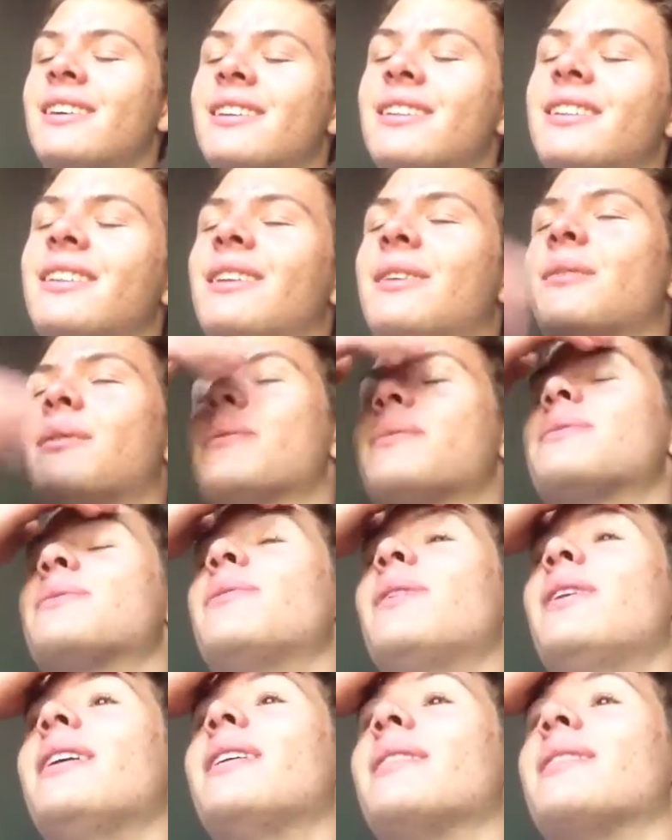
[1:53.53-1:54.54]
It was
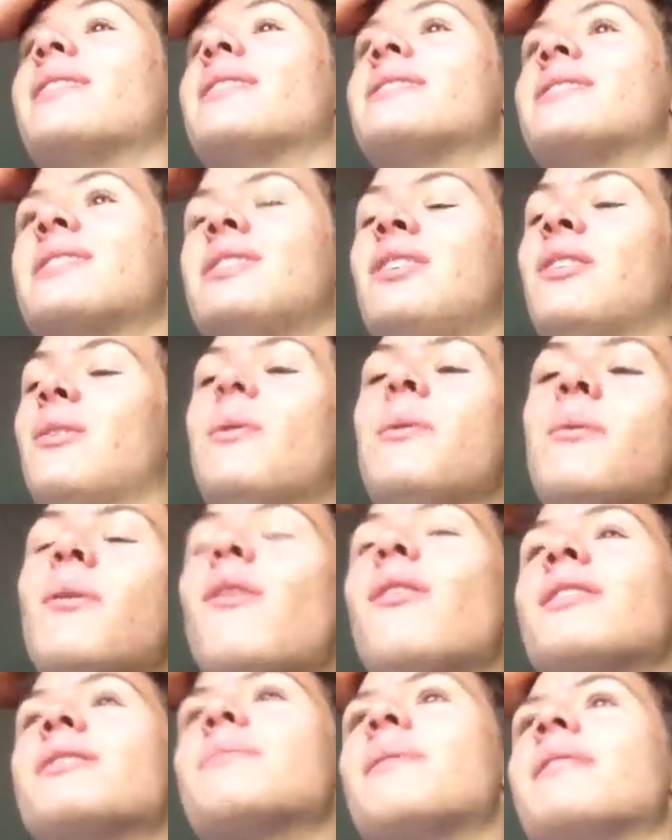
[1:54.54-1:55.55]
funny because we were
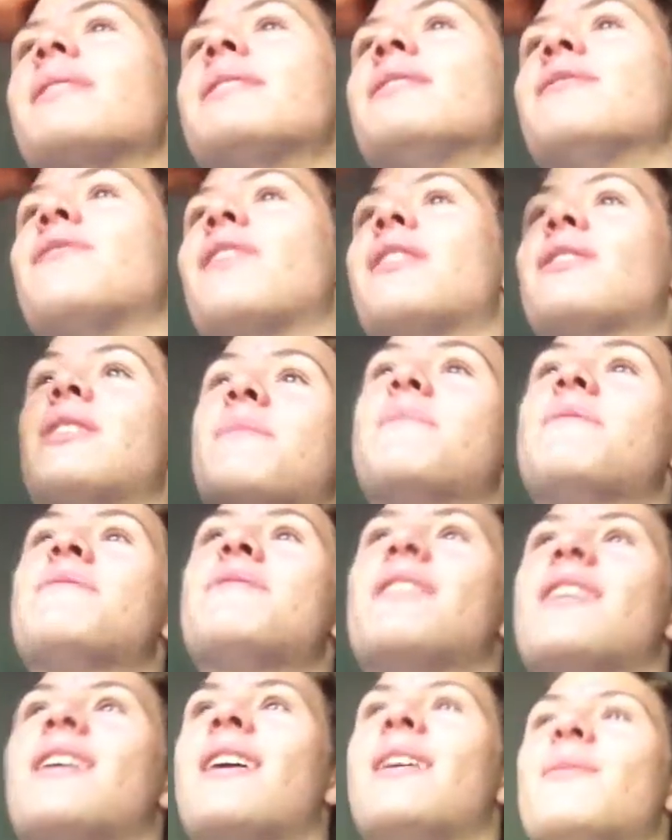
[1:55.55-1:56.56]
all expecting it Fire type,
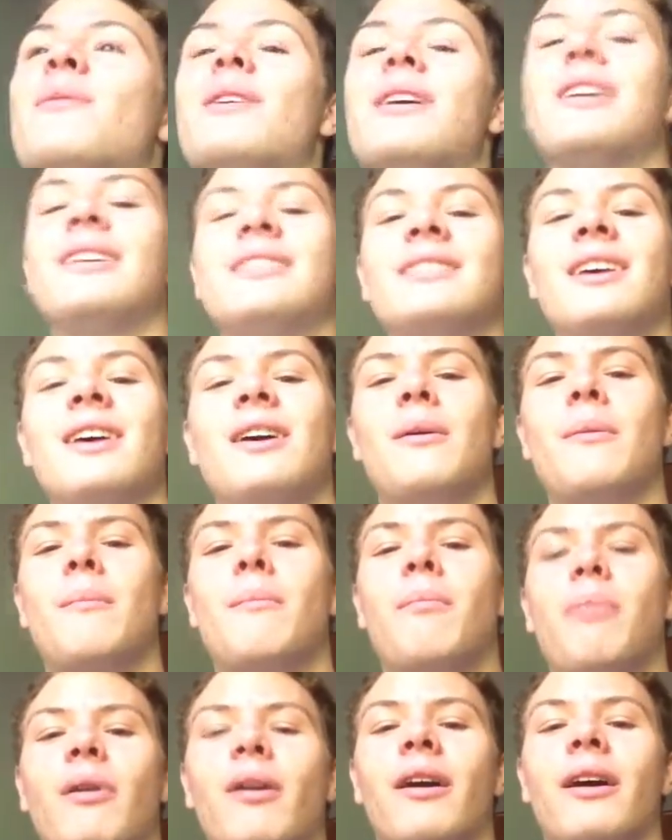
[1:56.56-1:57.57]
even I was.
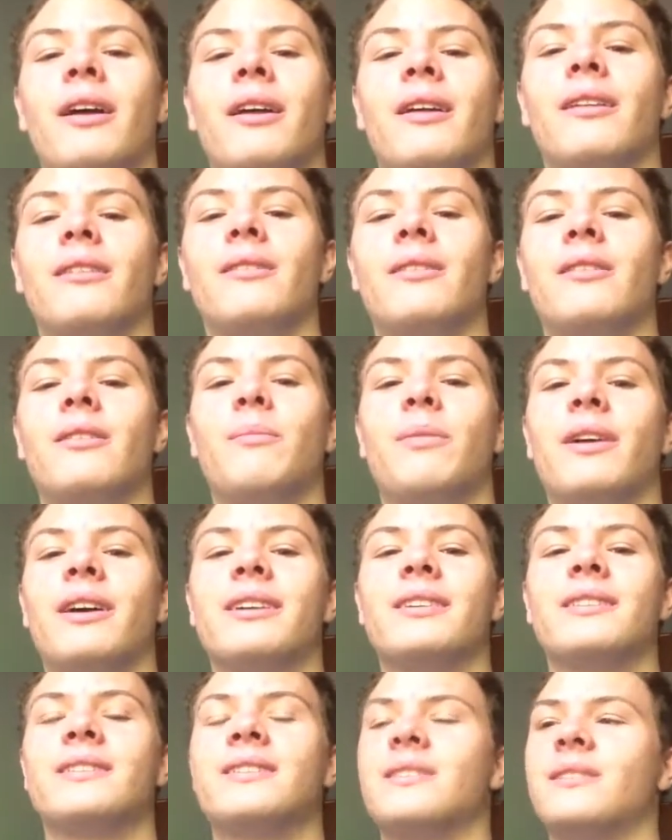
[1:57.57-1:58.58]
But
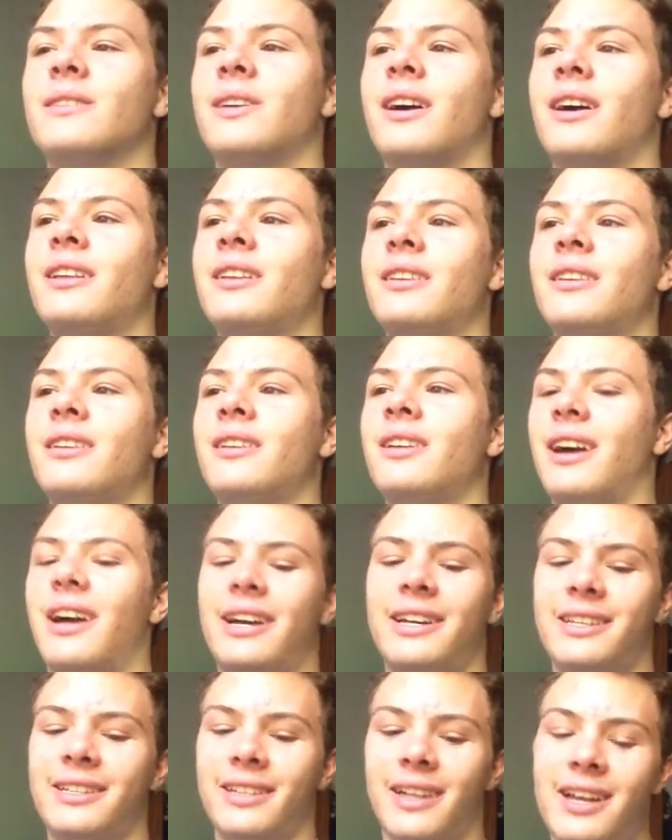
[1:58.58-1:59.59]
playing Sun,
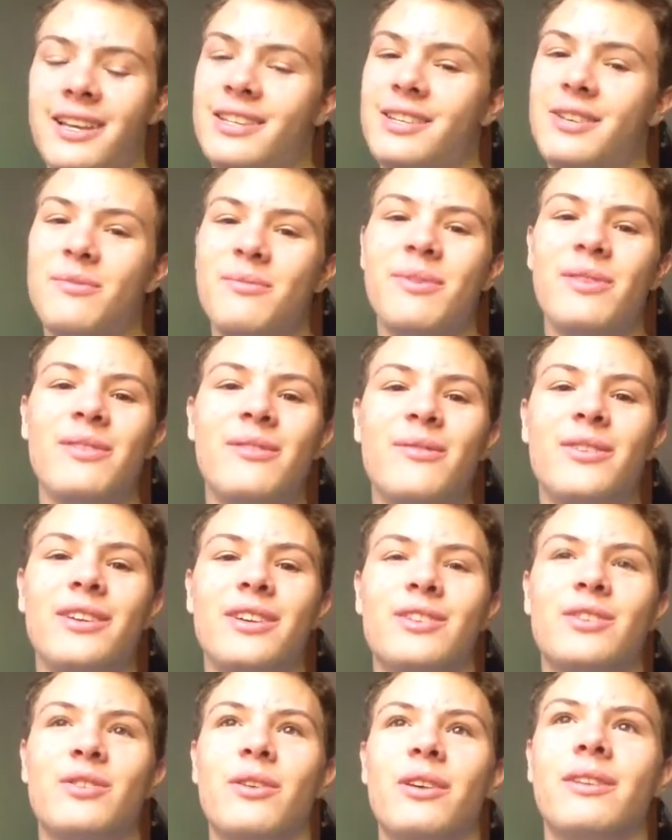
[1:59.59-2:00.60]
I still really
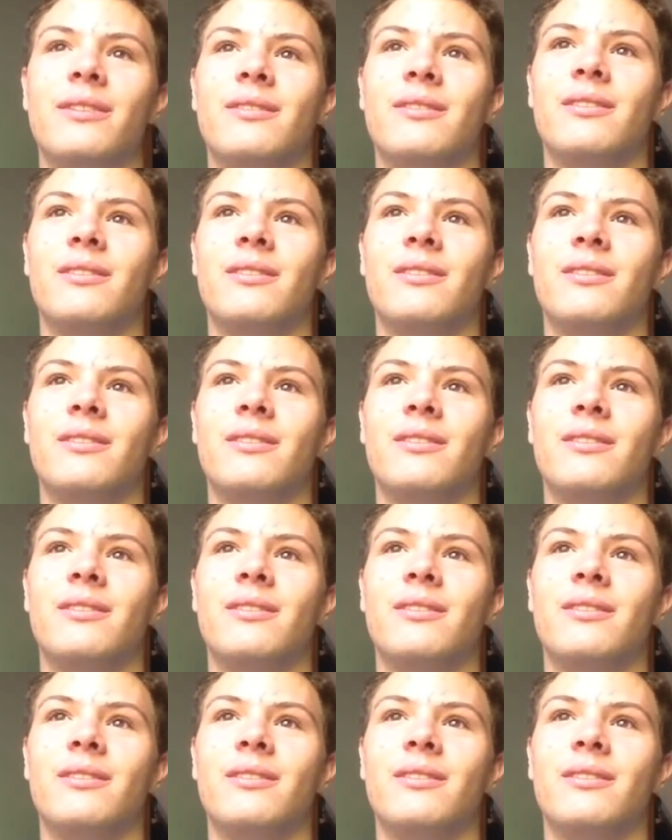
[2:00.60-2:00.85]
enjoyed